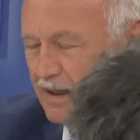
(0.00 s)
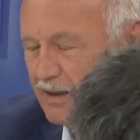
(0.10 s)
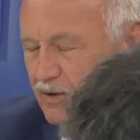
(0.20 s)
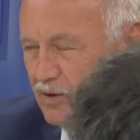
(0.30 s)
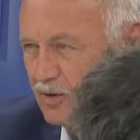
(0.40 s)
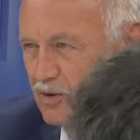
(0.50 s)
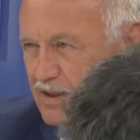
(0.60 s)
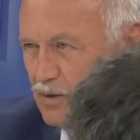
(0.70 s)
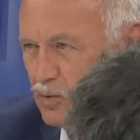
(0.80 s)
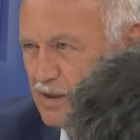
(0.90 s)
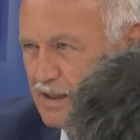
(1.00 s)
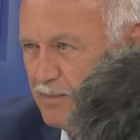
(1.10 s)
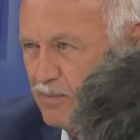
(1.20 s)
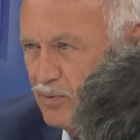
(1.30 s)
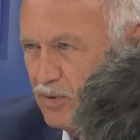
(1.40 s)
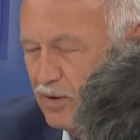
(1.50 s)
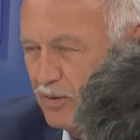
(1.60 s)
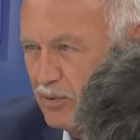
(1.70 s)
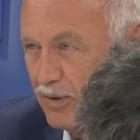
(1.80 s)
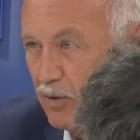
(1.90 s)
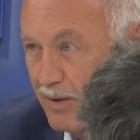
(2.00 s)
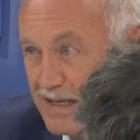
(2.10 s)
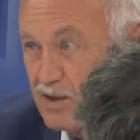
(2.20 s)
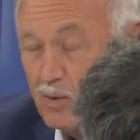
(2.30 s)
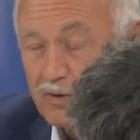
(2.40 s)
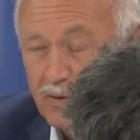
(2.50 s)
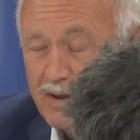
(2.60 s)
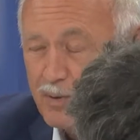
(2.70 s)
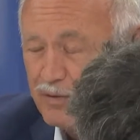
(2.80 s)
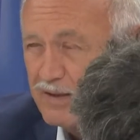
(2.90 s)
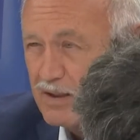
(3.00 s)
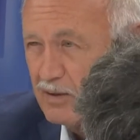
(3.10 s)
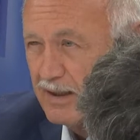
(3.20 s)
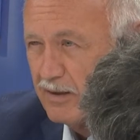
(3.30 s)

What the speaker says: Perhaps we're really at the start of the development of this kind of tool